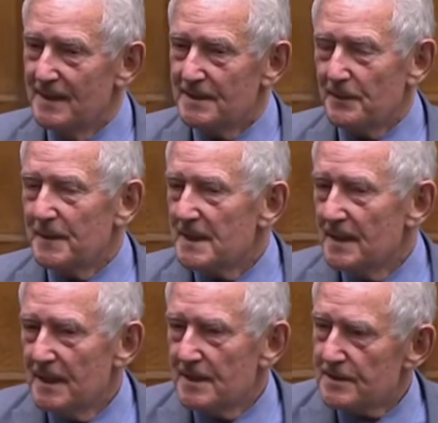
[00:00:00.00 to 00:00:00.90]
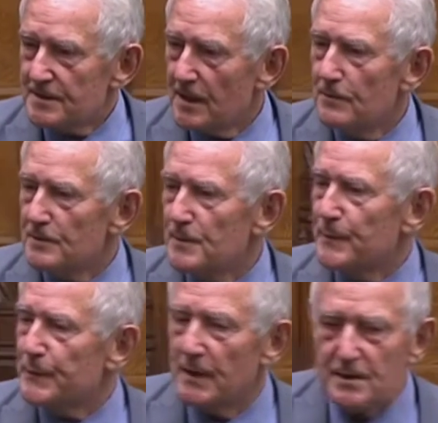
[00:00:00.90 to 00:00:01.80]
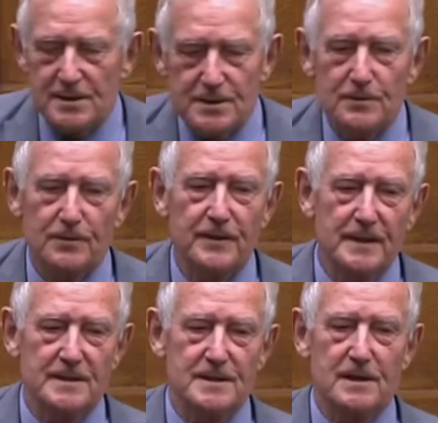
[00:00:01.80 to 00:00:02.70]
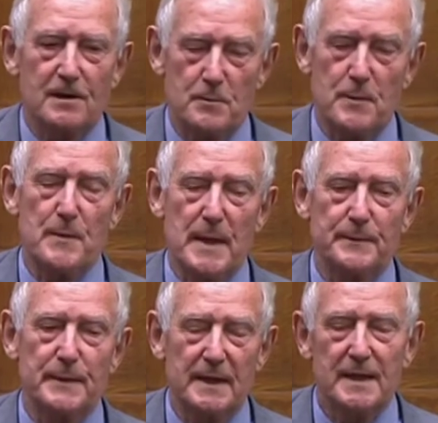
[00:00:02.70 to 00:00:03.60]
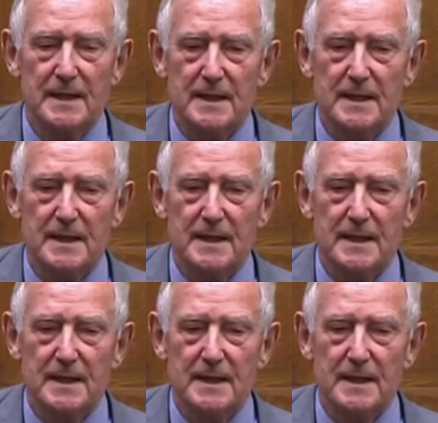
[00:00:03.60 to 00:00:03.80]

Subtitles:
So it's those personal things that I remember.